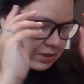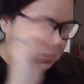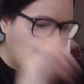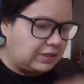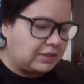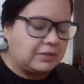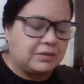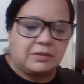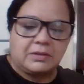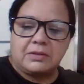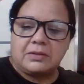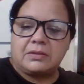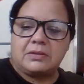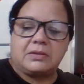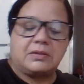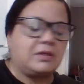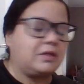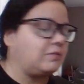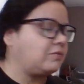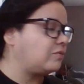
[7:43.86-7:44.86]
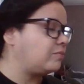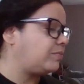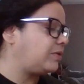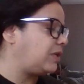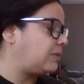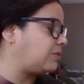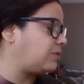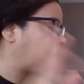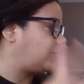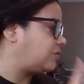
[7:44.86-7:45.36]
And I won't be
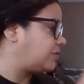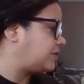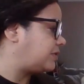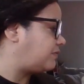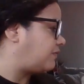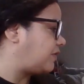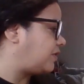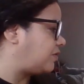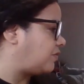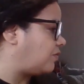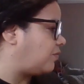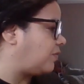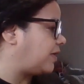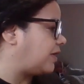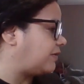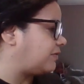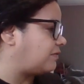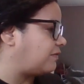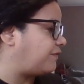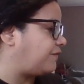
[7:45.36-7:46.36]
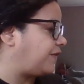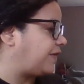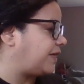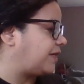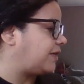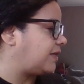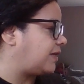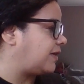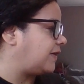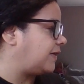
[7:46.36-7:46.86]
able to do this video without the
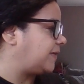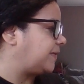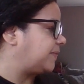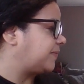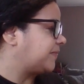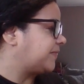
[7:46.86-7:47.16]
fan on.